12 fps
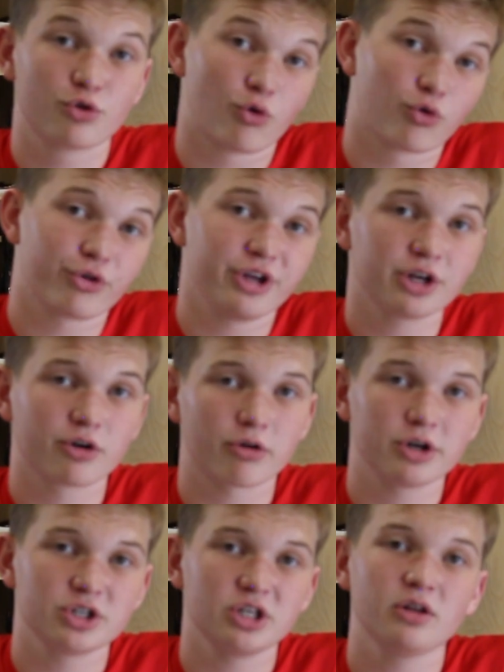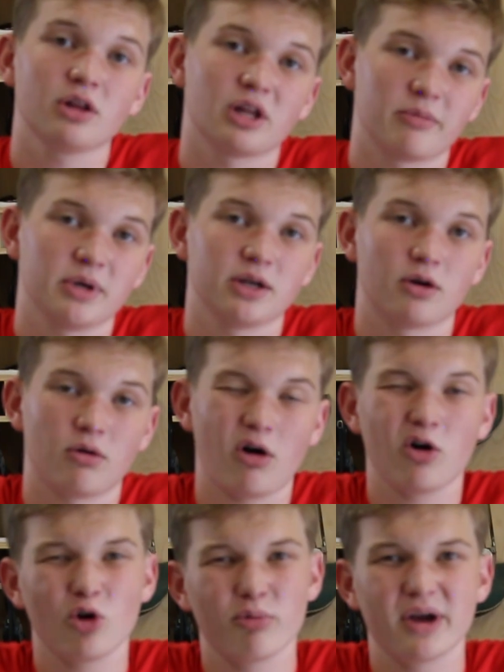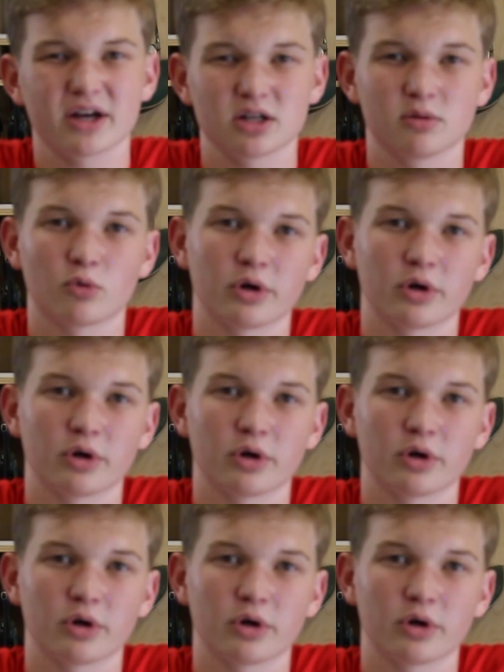corny and cringy, let me know. I'll go back to the more